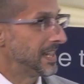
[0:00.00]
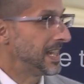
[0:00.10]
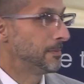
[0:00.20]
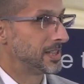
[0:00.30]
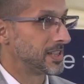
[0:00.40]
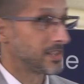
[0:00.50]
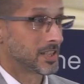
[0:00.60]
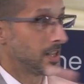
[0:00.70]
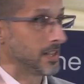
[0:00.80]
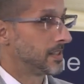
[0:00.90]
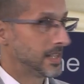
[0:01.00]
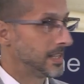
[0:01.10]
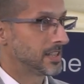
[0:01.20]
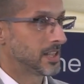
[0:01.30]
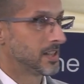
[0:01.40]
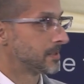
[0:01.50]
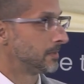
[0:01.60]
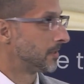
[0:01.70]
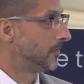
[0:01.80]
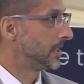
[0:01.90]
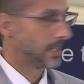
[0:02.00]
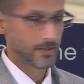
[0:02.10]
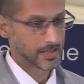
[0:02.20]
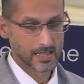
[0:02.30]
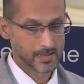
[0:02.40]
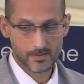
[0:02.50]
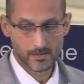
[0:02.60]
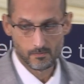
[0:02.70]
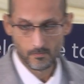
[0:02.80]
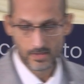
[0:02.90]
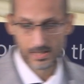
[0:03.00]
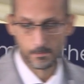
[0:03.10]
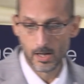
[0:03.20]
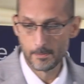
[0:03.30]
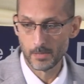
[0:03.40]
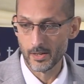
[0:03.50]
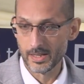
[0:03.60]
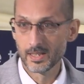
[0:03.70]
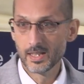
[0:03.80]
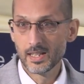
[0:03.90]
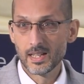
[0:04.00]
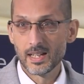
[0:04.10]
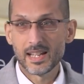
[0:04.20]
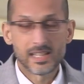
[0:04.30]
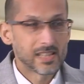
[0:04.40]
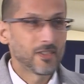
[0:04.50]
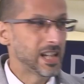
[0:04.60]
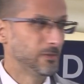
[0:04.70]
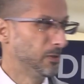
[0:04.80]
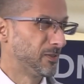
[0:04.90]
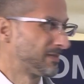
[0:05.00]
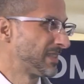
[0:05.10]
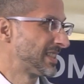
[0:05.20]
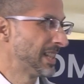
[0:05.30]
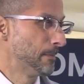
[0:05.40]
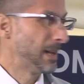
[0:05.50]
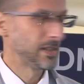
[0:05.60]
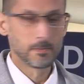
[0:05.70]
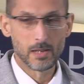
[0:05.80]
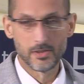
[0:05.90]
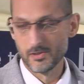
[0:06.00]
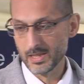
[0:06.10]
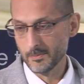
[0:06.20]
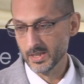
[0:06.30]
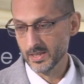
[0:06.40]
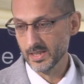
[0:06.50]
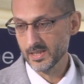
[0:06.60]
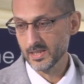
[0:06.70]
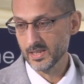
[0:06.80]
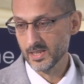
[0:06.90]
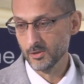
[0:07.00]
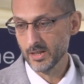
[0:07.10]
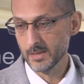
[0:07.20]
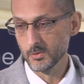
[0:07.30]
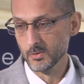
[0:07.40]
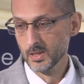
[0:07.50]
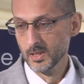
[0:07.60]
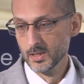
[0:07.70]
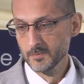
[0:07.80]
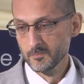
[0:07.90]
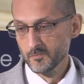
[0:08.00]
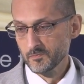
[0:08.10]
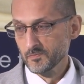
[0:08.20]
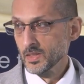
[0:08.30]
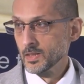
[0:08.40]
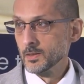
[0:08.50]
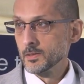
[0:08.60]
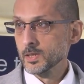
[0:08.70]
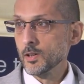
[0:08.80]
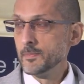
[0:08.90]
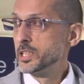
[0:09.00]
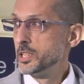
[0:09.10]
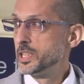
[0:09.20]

images, and it turns them into video. It's mind-blowing, and it's available for £10 a month or something. It's incredible. So I mentioned